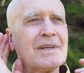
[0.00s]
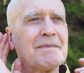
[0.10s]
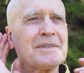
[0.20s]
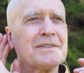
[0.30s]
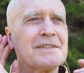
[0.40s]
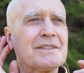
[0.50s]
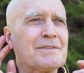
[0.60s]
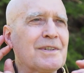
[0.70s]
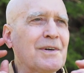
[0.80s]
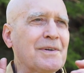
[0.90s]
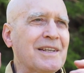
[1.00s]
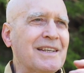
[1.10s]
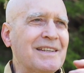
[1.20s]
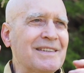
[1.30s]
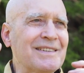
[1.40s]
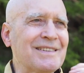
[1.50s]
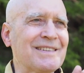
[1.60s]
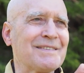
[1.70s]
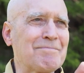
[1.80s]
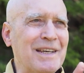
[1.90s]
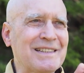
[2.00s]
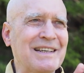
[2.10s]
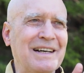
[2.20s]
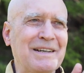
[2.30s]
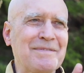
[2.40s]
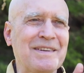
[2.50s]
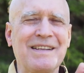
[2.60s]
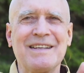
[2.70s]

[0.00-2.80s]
I mean, you're just going in big time